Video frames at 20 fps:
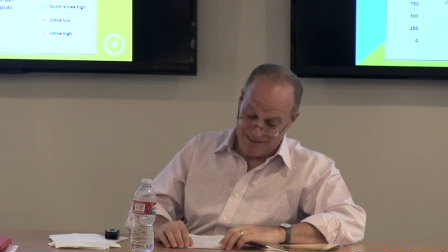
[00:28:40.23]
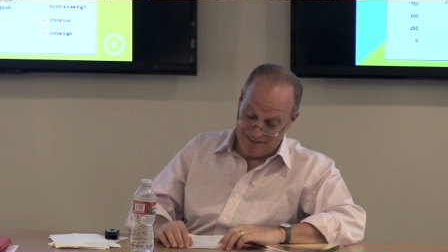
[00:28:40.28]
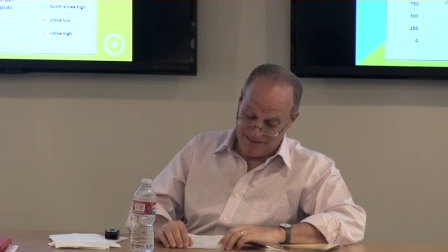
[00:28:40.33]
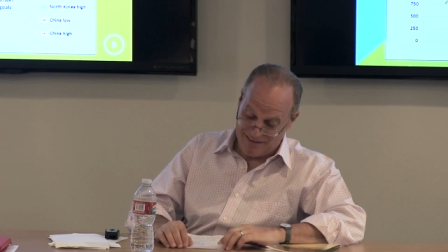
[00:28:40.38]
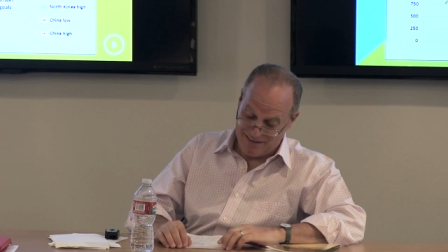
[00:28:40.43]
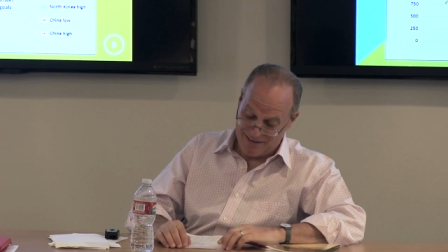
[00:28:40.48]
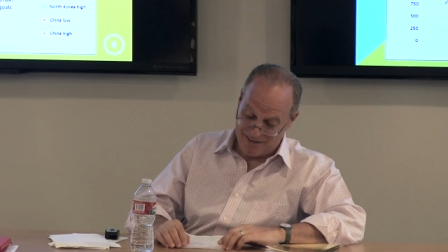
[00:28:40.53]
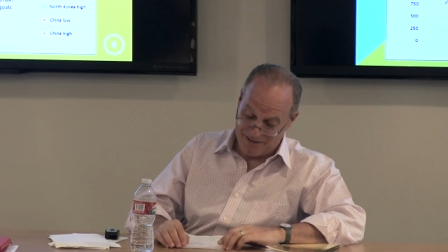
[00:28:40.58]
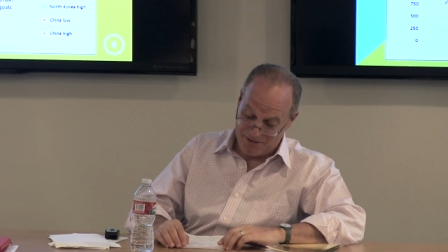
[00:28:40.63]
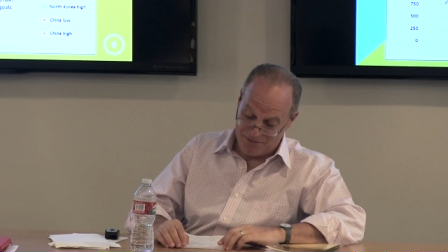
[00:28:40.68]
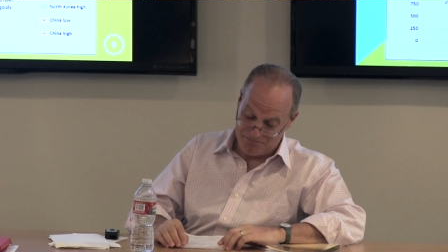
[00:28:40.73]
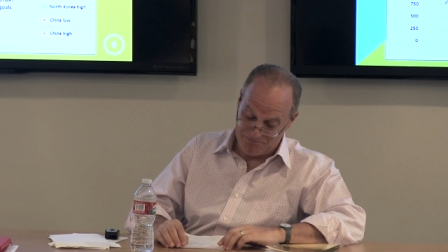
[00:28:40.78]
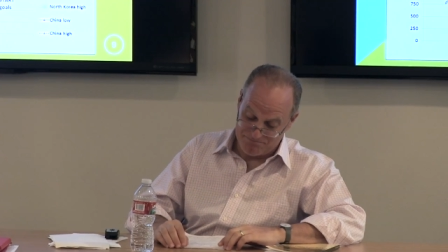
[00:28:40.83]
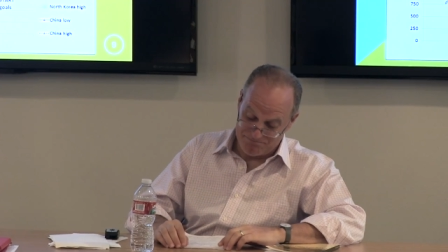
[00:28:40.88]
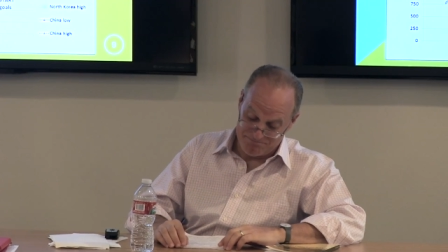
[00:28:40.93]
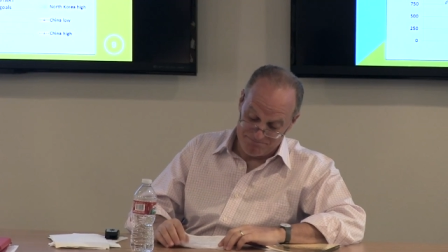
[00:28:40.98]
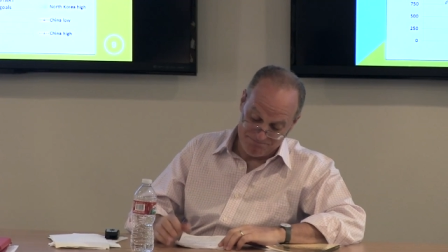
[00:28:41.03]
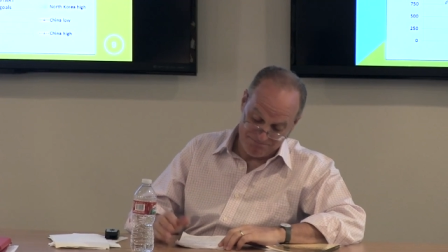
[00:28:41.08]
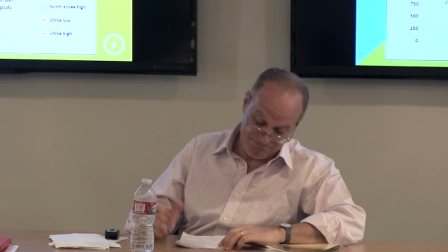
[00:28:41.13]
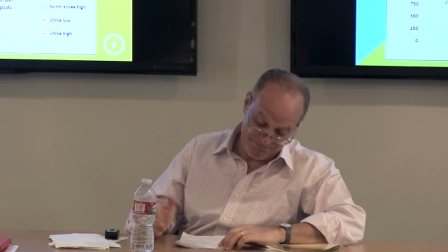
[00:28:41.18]

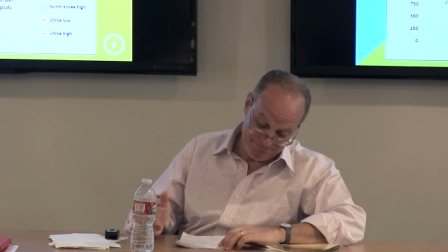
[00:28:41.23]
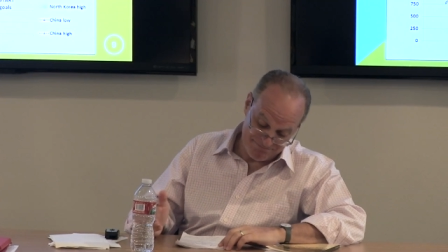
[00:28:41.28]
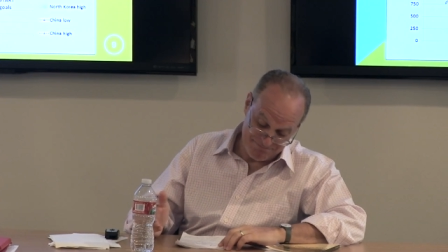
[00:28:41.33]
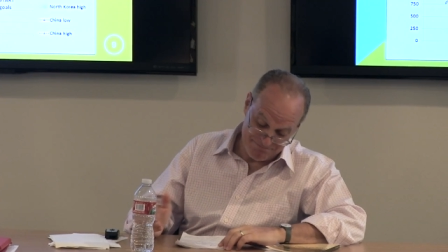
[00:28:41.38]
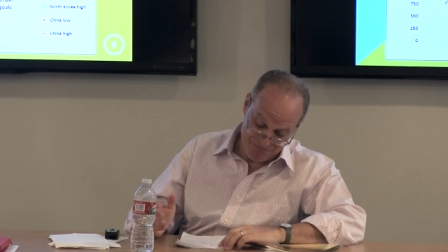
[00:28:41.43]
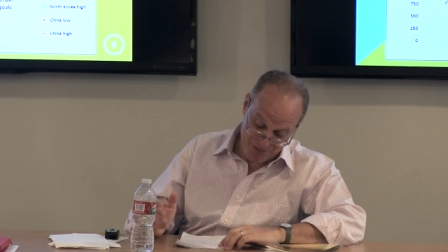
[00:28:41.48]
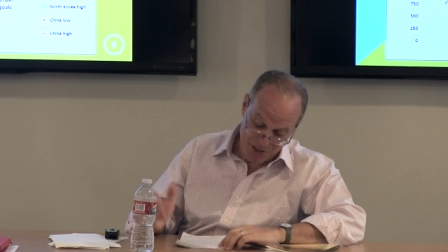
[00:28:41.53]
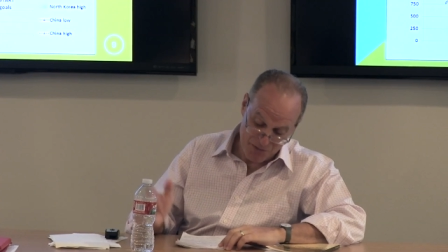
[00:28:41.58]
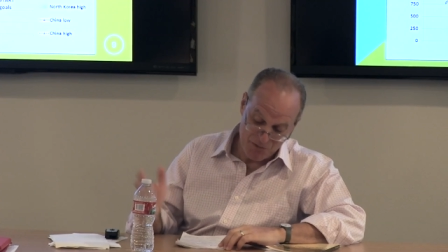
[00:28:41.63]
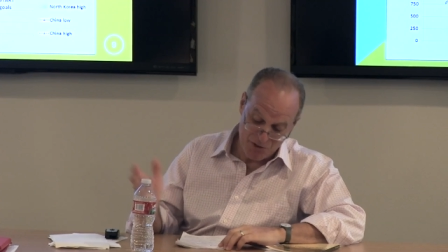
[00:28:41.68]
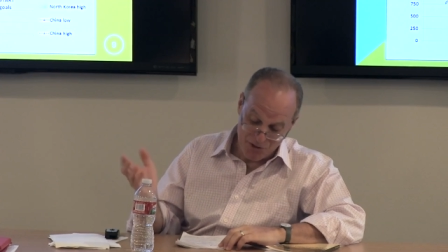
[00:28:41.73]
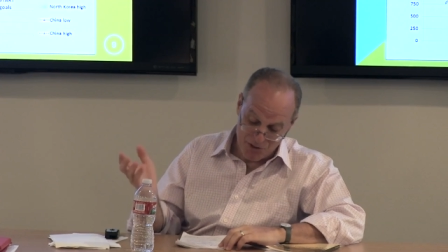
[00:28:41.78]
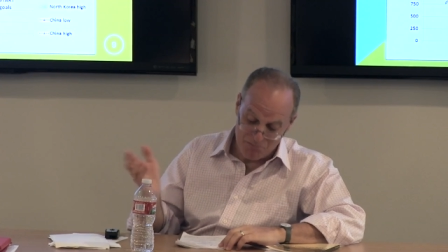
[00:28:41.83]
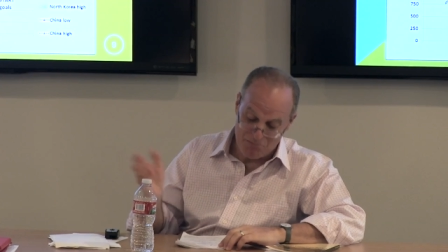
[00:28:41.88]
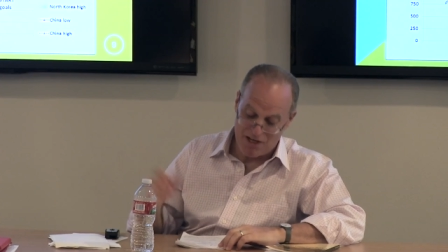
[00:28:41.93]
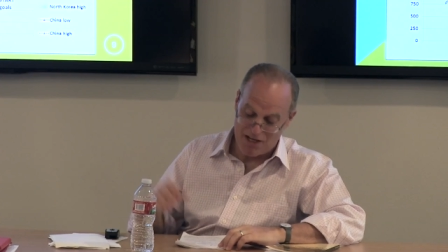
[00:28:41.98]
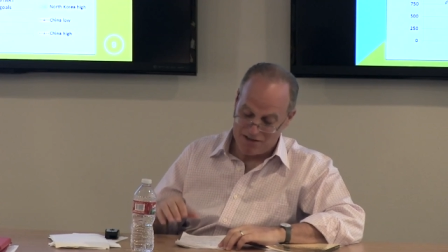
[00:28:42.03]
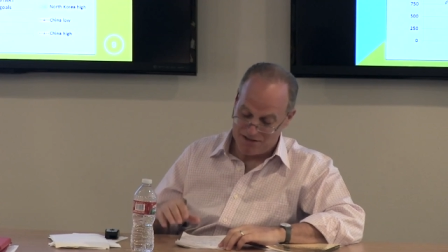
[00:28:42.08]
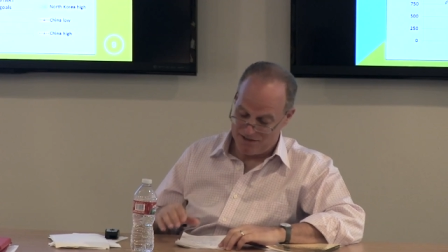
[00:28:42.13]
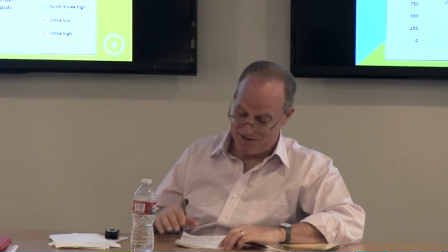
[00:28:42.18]
um, maybe
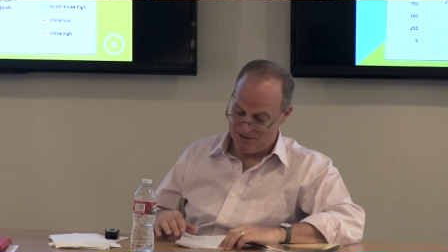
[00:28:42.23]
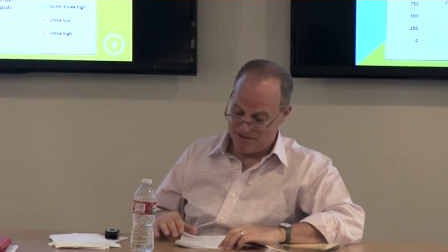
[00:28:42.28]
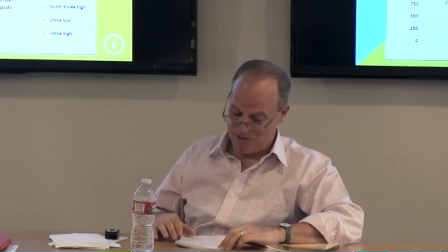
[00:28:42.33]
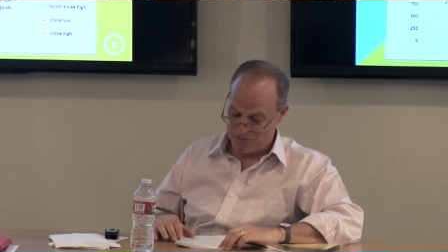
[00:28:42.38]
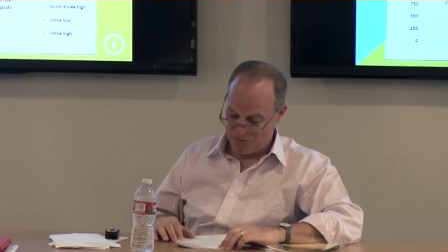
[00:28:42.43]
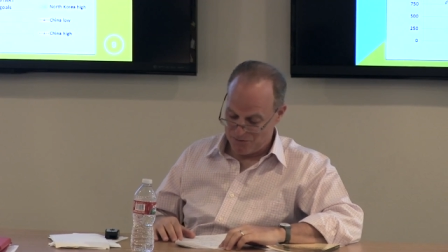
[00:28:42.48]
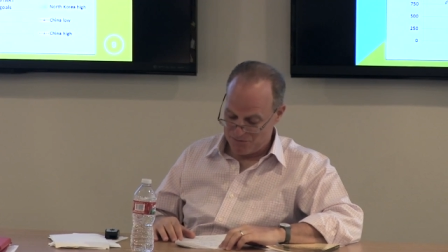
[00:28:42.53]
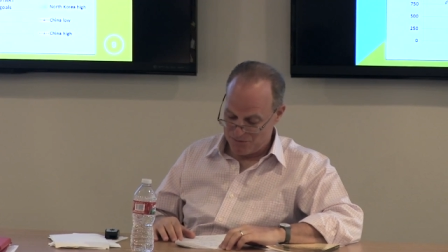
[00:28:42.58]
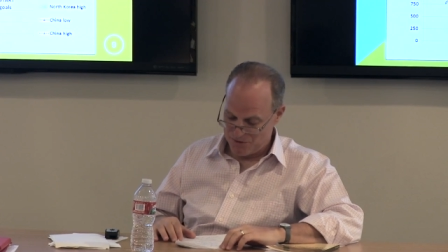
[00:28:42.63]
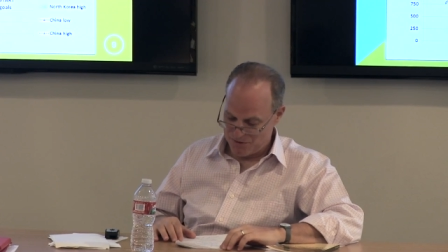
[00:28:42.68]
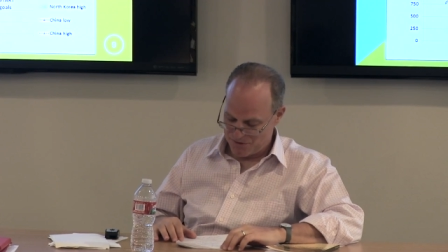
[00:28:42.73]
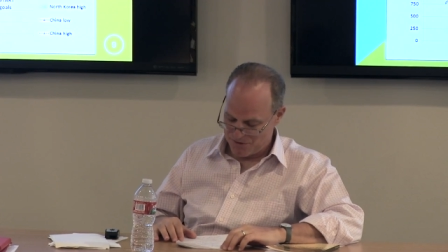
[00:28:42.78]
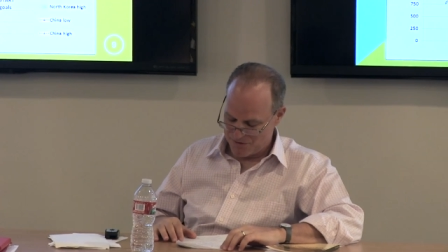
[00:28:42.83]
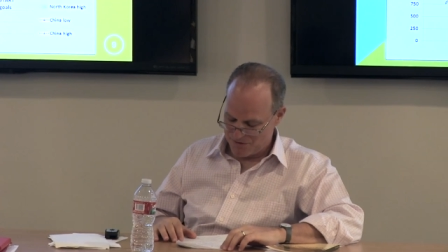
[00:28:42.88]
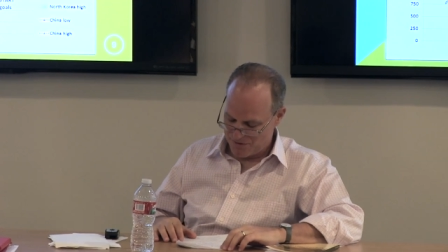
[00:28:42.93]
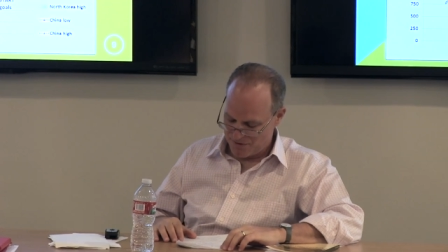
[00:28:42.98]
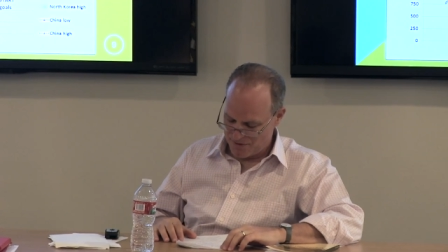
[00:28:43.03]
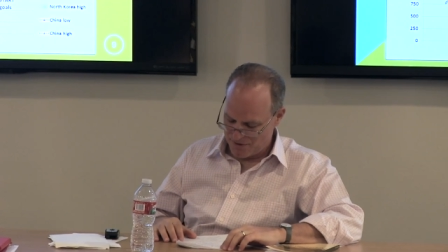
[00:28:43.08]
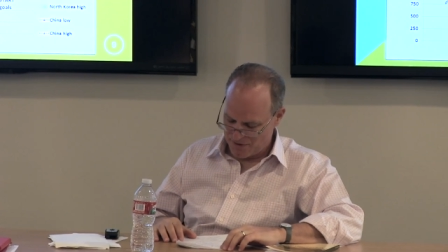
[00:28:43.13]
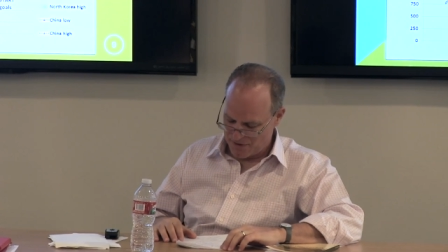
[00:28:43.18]
on balance, that would be a
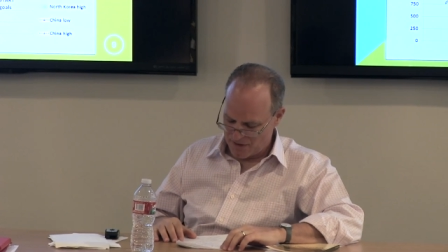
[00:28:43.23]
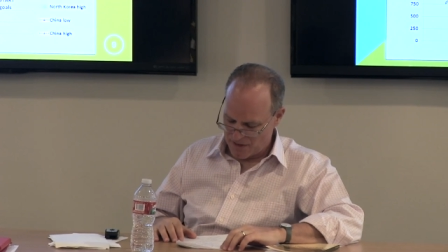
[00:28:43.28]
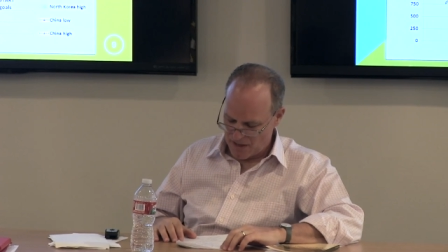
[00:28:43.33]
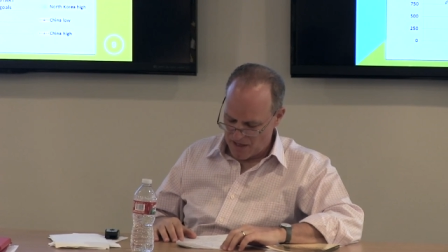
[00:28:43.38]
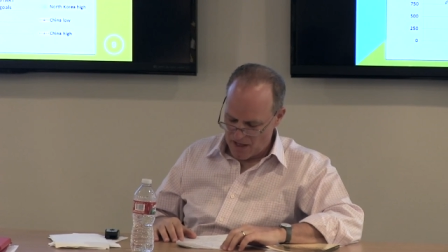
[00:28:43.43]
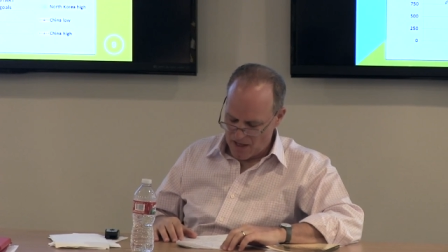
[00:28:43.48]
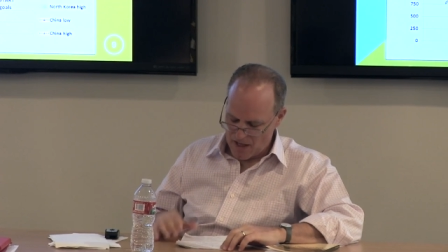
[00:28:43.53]
good thing.